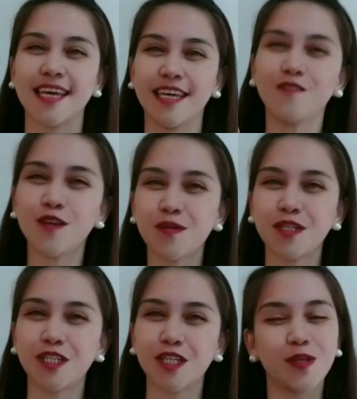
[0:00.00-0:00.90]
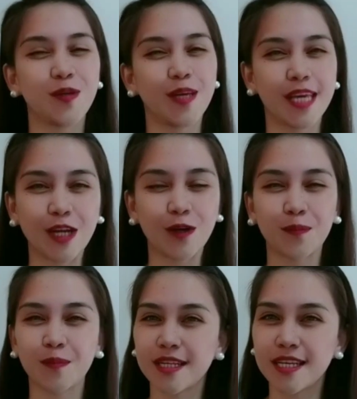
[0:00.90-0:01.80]
If you are just new here,
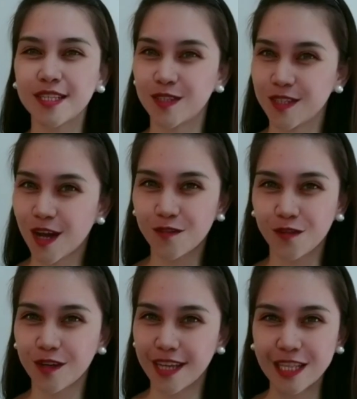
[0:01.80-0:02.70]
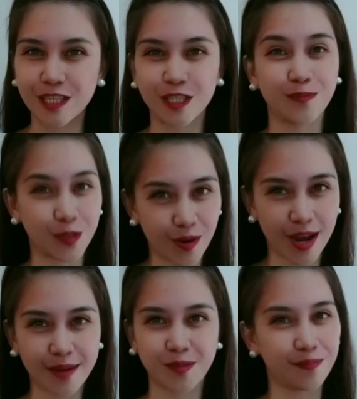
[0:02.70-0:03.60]
please do not forget to
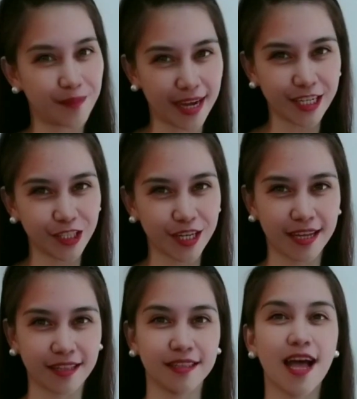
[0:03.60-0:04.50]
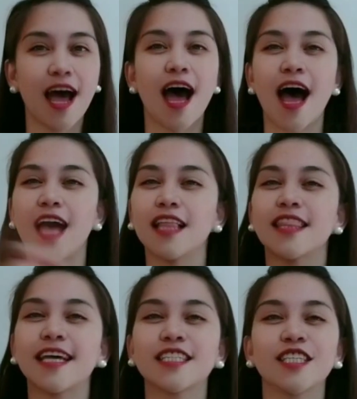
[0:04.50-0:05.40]
subscribe to my channel,
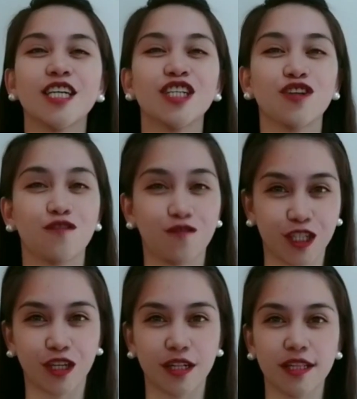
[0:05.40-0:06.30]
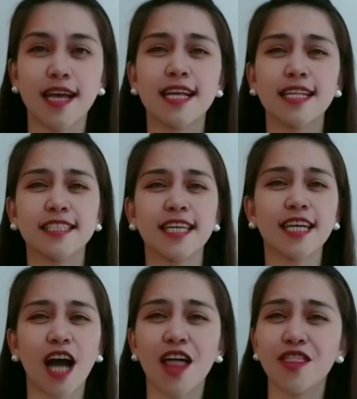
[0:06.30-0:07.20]
Alektish Official.
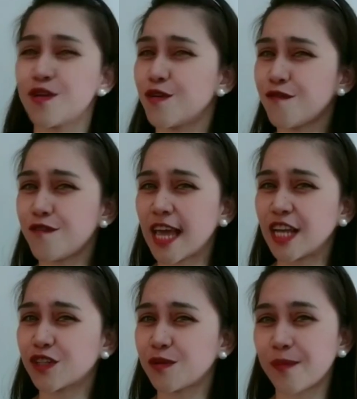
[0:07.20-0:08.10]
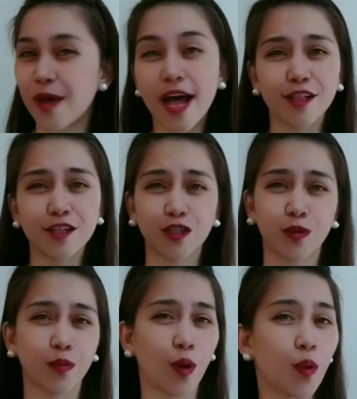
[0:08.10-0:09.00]
Tick on the notification bell so you
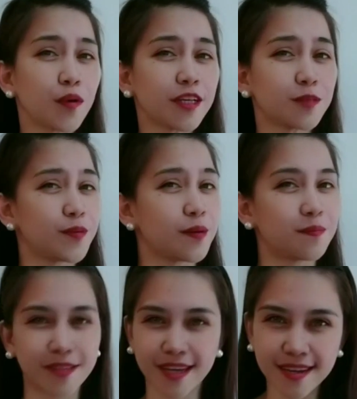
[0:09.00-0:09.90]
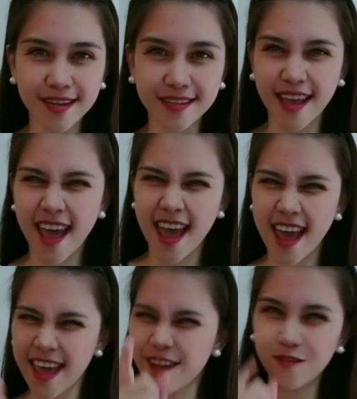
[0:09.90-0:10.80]
will always be updated
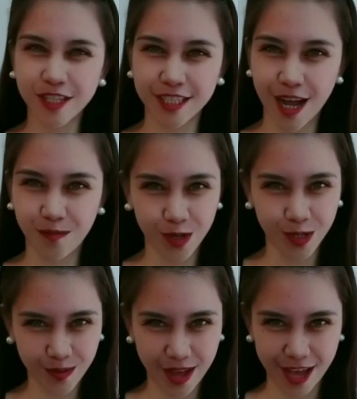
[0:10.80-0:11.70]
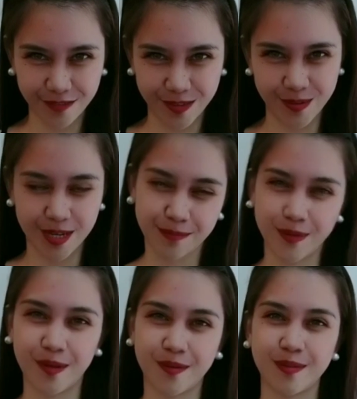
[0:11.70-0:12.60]
every time we do have new
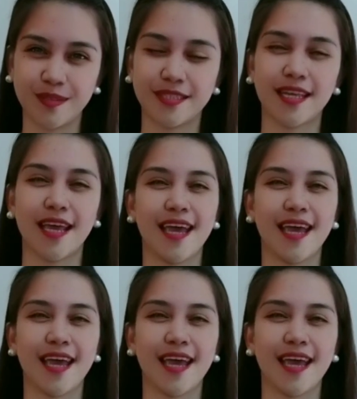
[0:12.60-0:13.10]
uploads.